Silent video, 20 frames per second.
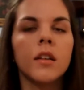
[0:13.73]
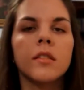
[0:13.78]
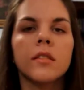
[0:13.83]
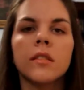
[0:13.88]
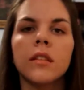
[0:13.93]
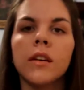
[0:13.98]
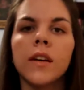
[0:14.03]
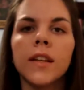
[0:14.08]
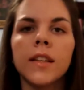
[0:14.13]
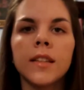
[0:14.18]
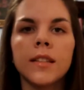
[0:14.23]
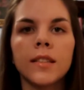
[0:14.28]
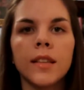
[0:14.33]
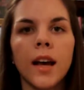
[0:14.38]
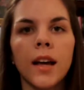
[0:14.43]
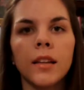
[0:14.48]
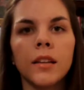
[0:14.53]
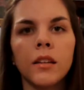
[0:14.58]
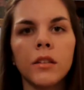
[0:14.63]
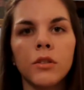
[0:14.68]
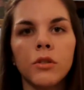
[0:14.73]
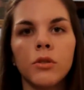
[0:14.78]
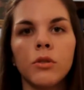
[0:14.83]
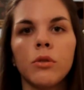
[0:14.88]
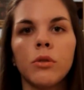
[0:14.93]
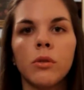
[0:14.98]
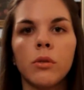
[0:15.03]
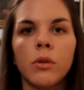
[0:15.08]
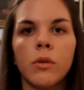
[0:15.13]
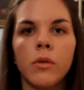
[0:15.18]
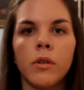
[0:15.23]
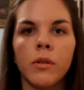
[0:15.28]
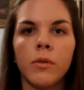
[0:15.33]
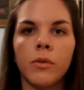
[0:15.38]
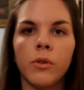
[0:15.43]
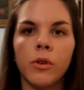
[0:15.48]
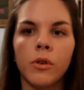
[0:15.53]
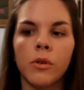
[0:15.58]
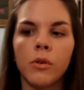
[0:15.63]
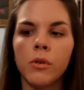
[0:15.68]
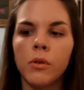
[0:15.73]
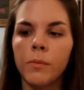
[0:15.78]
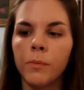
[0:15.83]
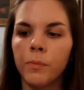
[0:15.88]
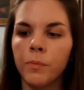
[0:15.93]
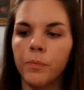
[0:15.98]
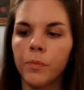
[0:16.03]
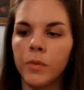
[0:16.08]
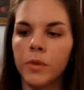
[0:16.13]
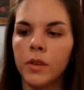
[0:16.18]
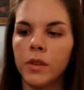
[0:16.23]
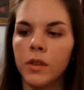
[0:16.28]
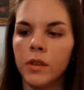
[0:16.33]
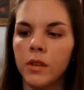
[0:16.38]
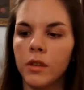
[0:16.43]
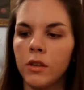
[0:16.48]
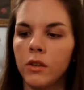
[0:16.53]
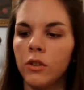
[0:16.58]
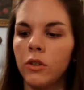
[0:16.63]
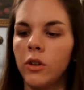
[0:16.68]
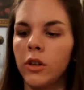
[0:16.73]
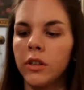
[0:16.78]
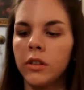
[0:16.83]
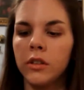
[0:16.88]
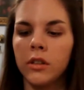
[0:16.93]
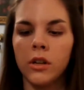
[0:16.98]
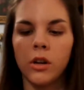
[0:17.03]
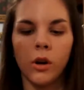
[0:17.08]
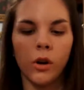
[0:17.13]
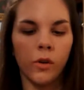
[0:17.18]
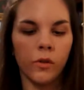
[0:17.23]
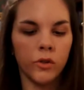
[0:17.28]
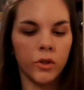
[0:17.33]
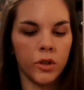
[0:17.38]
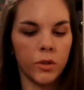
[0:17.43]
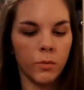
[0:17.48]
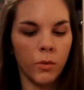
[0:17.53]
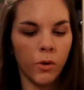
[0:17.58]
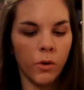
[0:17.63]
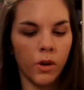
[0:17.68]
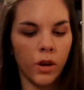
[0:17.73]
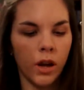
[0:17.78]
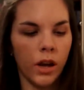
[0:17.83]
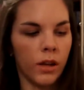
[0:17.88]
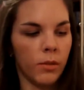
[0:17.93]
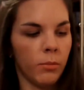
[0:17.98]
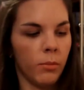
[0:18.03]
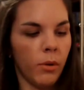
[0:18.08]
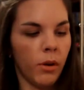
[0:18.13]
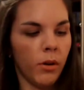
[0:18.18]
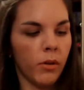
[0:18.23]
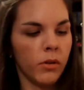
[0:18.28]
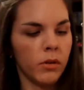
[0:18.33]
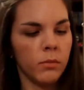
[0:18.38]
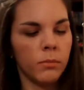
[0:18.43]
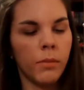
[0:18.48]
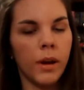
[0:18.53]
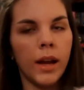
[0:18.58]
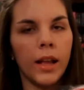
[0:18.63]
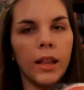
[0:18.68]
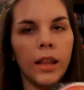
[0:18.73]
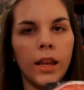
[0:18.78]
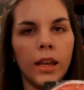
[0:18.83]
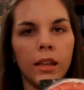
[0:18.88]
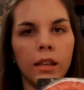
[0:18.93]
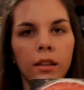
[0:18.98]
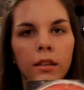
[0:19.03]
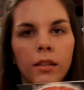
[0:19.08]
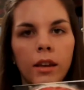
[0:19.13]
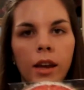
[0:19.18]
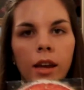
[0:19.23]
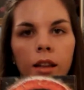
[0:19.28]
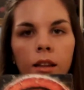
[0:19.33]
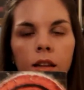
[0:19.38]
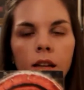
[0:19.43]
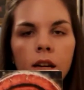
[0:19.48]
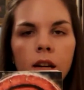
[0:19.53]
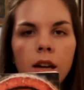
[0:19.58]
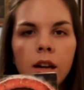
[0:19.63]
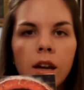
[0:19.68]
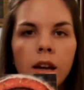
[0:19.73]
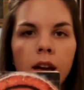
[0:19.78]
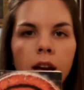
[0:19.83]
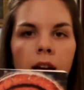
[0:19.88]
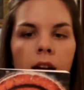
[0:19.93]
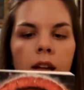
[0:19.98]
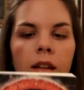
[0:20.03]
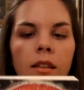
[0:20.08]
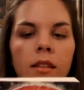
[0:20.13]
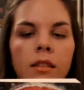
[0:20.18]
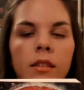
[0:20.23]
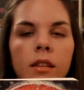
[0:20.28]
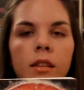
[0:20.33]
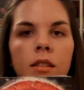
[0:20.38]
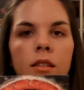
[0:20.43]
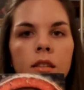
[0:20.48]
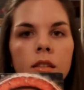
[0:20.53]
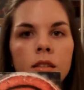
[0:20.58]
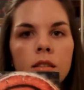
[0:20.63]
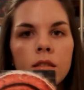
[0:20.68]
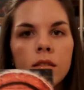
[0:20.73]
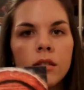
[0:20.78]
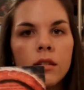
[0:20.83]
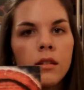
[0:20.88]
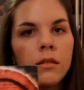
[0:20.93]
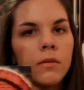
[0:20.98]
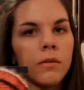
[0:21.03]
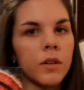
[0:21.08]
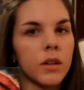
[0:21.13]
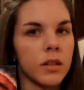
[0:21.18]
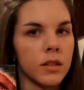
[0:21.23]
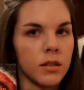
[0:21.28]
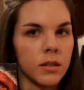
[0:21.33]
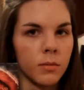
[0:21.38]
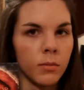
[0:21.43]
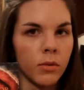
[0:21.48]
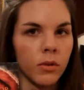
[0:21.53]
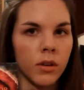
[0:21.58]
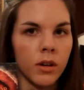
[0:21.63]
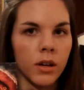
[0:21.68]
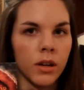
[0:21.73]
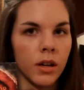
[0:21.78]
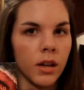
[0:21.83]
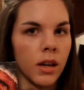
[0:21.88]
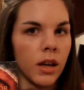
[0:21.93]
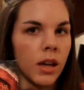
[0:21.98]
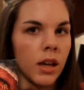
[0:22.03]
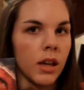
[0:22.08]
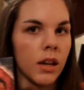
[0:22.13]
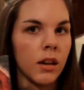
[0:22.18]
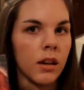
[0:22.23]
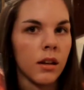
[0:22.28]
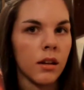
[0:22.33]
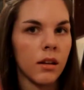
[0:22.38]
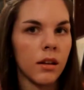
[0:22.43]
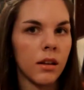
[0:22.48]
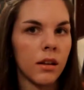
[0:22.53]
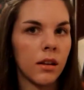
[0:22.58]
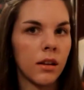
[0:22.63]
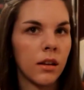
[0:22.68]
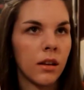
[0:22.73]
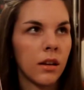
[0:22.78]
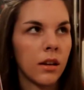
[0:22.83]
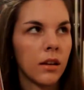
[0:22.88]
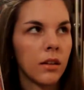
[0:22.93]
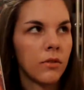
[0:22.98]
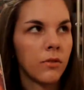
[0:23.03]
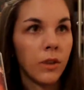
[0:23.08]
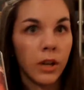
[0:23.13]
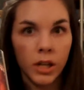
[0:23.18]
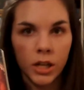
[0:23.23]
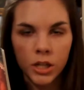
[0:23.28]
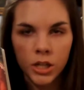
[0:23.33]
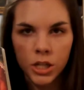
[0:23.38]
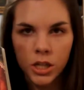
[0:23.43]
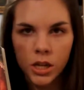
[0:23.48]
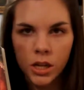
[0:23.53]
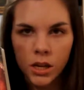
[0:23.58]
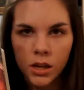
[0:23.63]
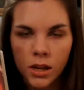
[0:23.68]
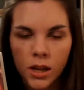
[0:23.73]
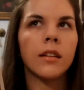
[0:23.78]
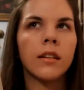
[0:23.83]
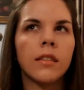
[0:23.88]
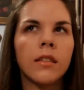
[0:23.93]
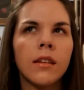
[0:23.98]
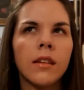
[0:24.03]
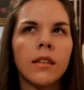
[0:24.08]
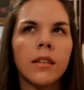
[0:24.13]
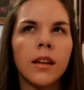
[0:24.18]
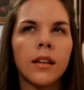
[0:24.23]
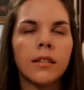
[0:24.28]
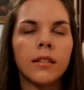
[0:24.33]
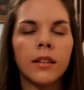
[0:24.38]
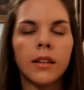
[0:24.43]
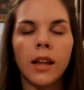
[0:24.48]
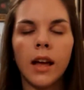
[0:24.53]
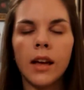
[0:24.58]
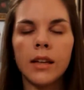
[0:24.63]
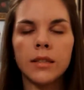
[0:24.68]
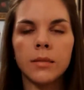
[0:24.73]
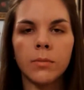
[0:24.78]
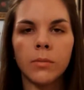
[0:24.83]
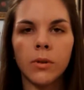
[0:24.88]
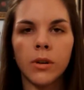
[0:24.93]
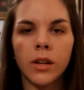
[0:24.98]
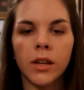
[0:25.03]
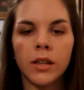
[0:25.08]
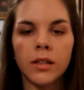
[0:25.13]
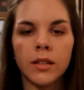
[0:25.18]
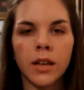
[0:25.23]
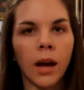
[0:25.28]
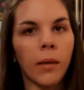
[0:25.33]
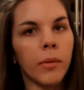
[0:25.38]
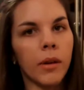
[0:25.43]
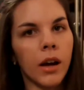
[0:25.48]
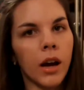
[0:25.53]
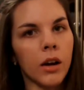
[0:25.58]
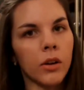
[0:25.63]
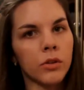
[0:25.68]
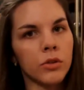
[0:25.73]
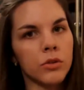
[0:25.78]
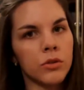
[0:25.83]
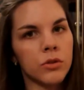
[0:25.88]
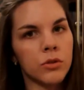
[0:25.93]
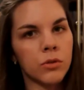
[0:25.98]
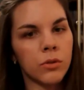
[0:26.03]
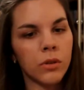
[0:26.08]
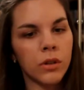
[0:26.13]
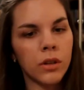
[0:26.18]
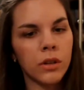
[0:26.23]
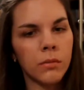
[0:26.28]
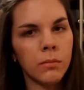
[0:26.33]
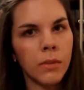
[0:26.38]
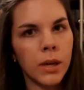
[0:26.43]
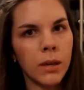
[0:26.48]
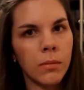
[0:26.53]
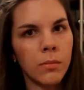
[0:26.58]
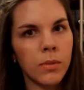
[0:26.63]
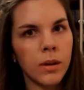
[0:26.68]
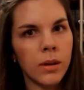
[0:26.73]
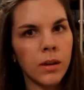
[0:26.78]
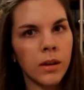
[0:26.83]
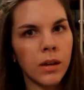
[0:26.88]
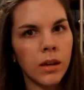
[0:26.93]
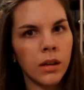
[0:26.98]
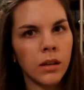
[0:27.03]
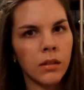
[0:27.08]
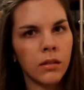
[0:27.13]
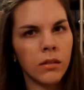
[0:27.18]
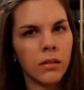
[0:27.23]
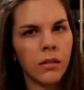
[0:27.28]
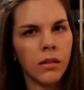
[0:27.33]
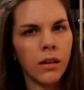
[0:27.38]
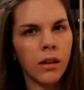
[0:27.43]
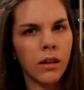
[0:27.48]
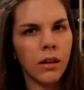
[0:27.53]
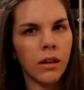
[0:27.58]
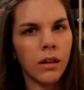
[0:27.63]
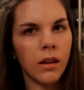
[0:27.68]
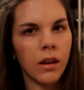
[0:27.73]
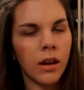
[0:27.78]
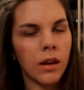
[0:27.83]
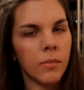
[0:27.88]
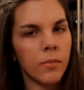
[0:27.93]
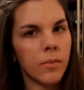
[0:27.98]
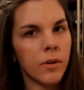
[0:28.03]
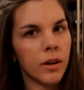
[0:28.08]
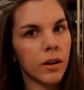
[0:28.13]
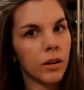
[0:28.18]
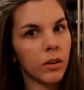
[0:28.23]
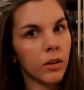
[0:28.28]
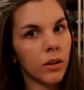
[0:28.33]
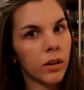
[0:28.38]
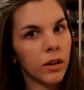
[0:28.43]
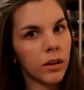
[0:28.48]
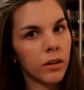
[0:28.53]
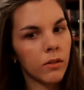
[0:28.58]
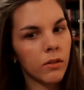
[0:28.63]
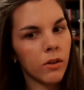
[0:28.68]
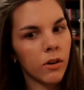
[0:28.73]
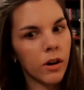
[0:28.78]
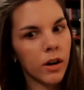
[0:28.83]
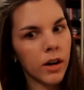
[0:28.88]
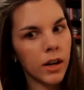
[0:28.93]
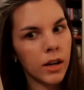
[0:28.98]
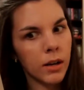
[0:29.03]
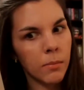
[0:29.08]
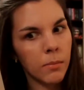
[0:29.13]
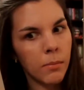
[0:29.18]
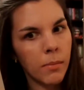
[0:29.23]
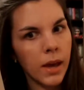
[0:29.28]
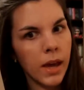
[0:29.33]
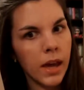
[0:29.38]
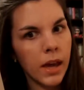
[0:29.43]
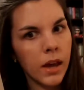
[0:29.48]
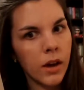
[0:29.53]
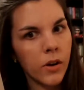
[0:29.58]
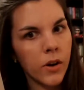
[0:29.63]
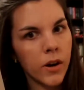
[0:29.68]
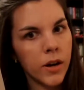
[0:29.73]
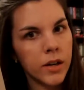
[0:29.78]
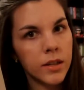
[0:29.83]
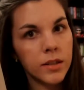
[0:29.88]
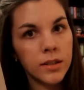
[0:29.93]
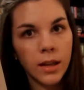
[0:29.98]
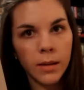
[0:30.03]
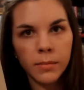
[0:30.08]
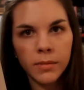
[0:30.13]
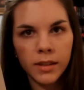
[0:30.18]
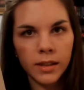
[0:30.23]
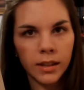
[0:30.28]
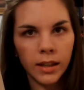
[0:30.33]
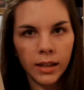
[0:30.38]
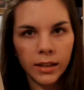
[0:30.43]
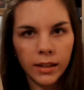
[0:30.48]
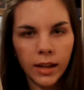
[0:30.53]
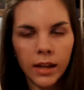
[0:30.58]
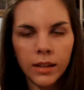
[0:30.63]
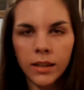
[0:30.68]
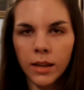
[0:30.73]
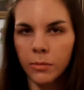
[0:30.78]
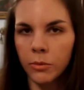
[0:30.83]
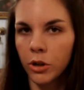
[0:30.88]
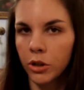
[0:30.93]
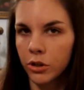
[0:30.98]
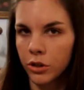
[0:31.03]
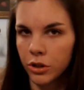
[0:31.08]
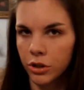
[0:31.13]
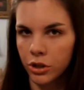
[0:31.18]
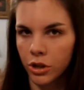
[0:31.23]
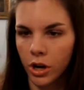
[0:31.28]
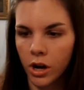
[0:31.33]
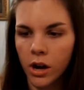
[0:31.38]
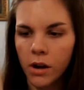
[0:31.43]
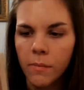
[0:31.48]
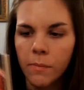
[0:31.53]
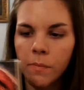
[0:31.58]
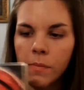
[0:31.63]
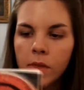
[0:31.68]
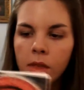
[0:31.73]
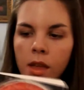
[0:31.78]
So I decided to review Daughter of Smoke and Bone by Laini Taylor, and this is the first book in a trilogy. I think that the last book is coming out soon, maybe in April or in May or something like that, I'm not sure.